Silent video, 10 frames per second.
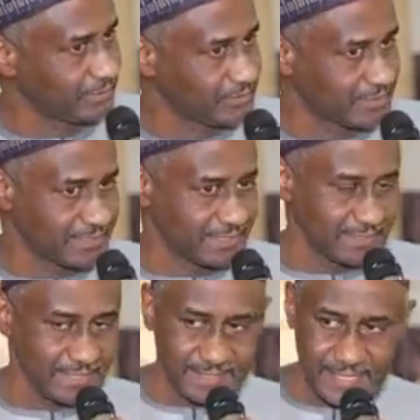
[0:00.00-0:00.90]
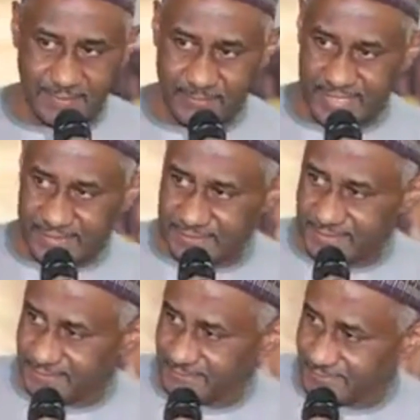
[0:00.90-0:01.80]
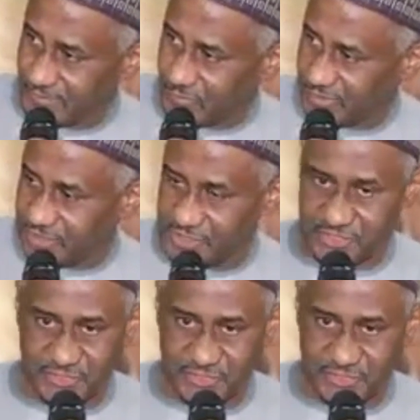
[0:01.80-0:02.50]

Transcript: You cannot sit and lament. It will